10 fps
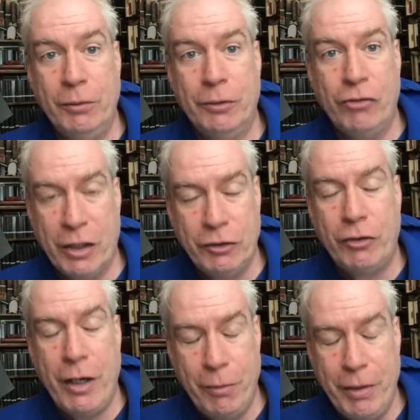It will just
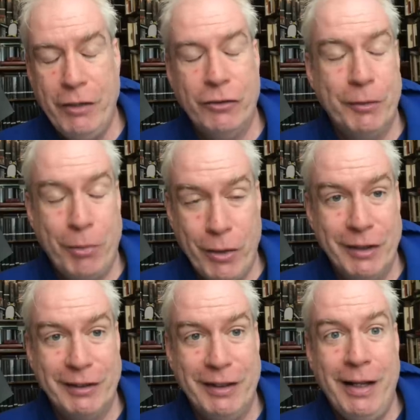try your patience
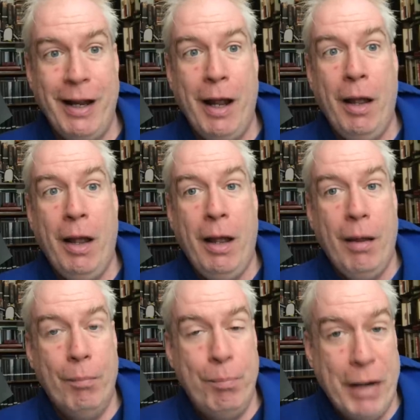pointlessly.
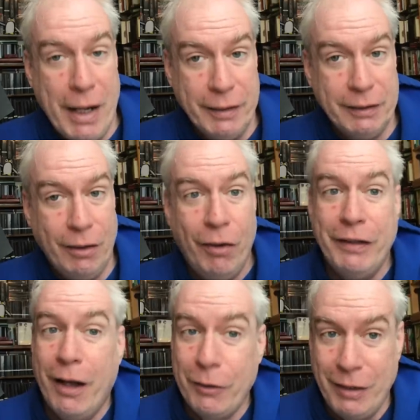But on
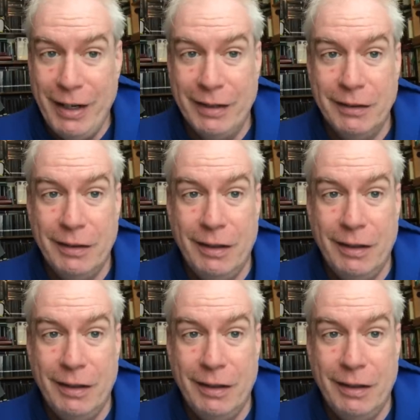the other hand,